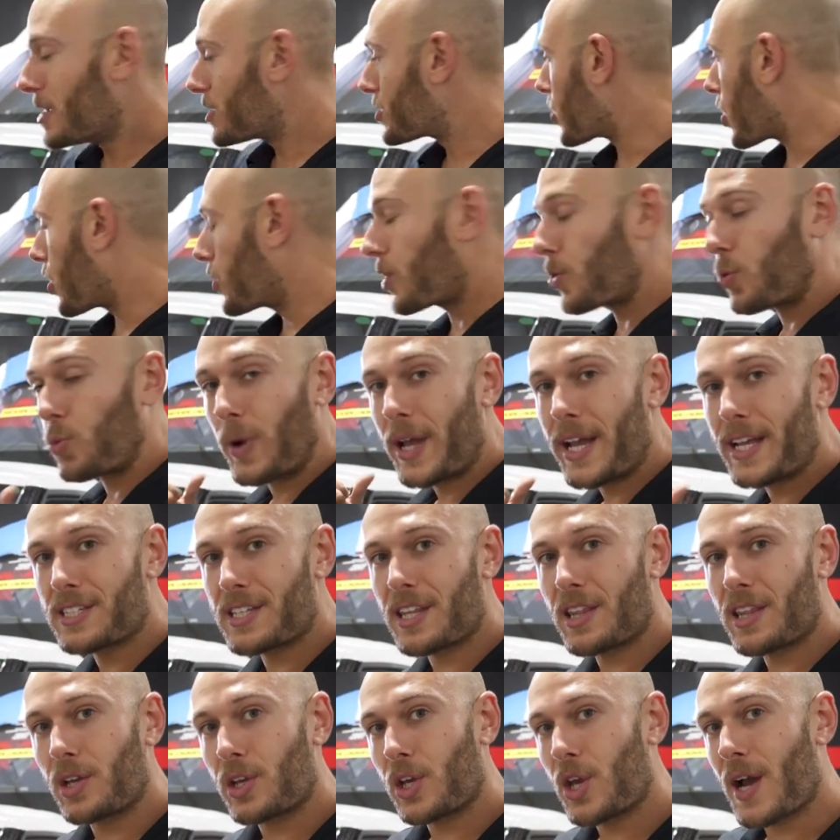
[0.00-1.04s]
So the
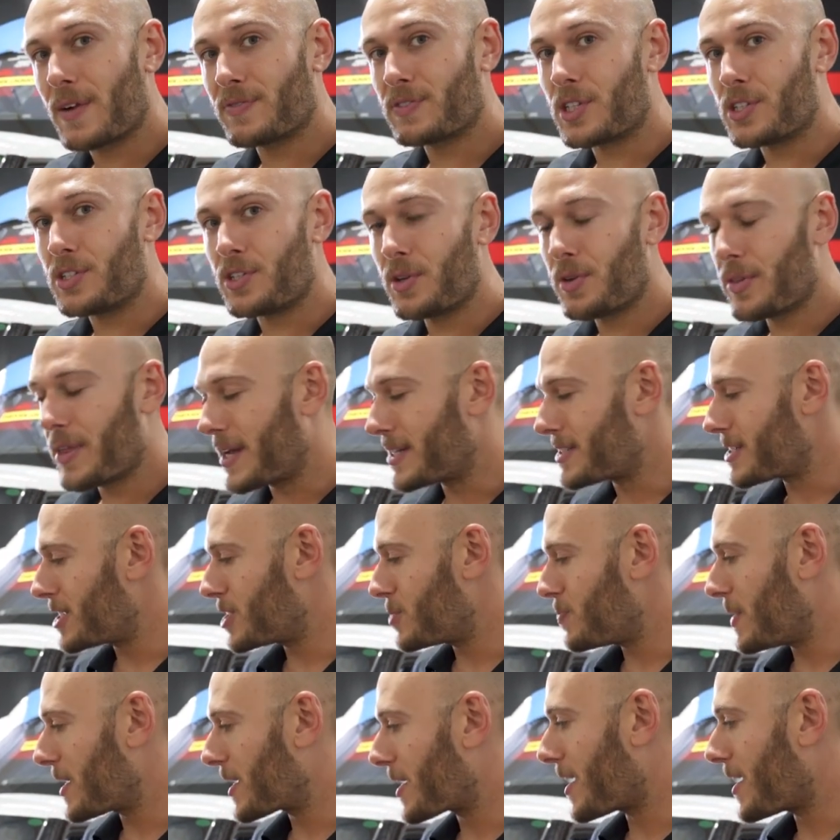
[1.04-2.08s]
reason that you have to do this is
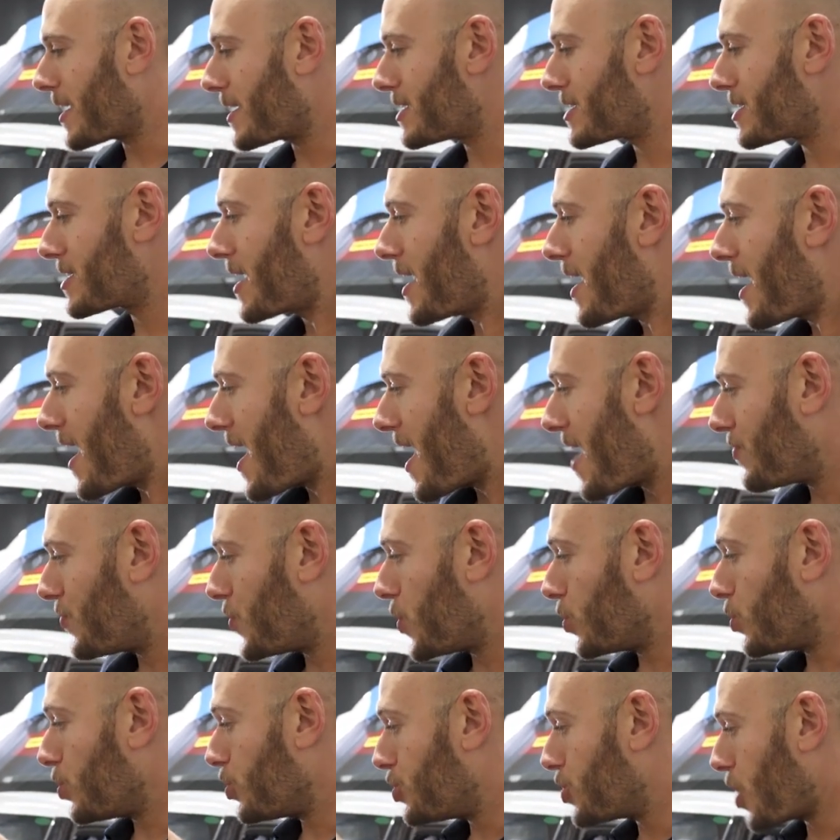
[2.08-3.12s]
because if
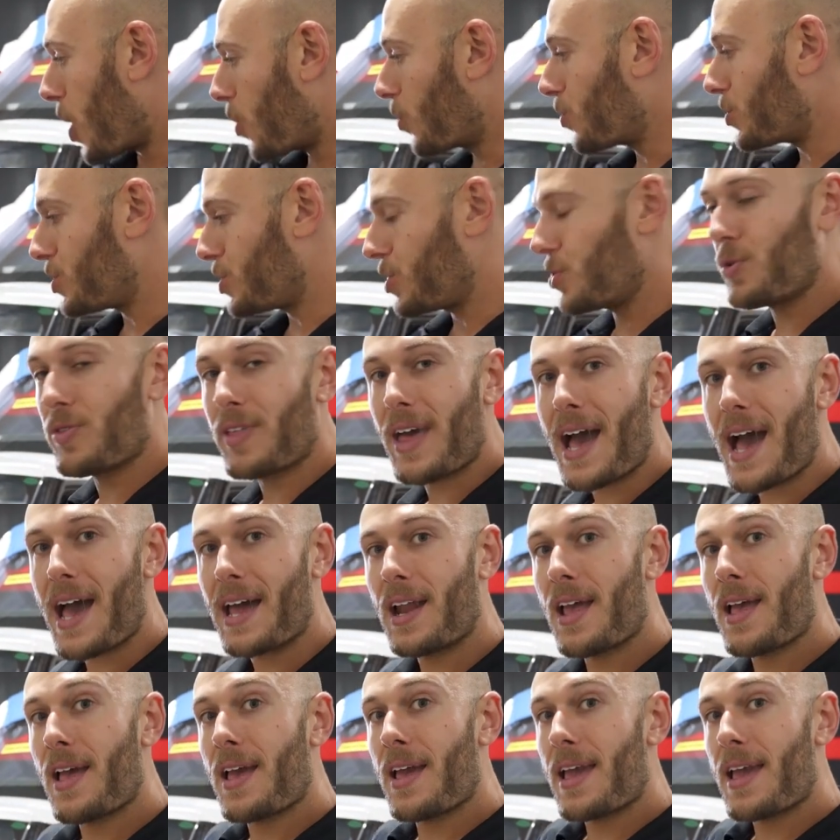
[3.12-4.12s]
you don't do that,